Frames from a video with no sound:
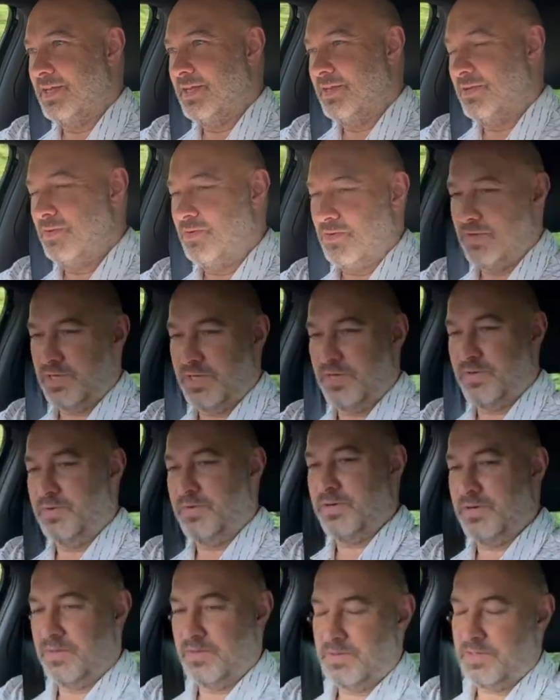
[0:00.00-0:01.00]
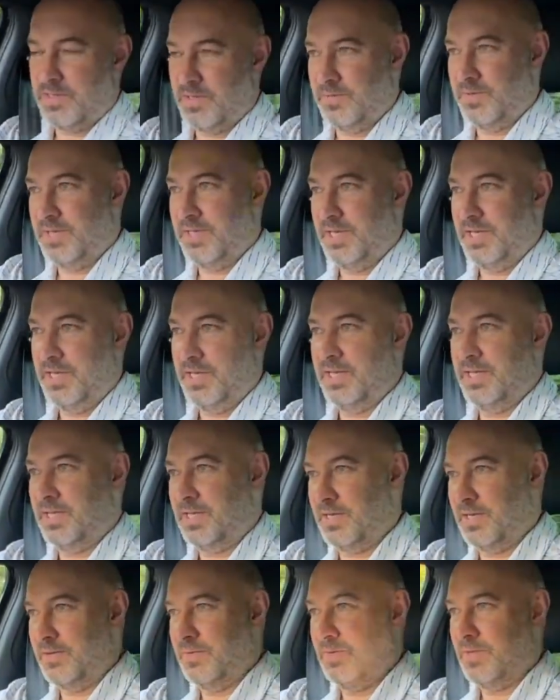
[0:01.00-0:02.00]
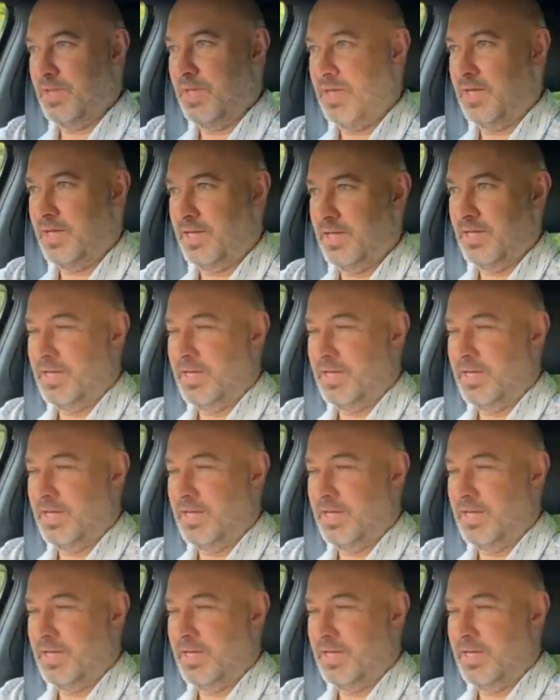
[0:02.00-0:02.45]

Not go, oh, go in here, go there.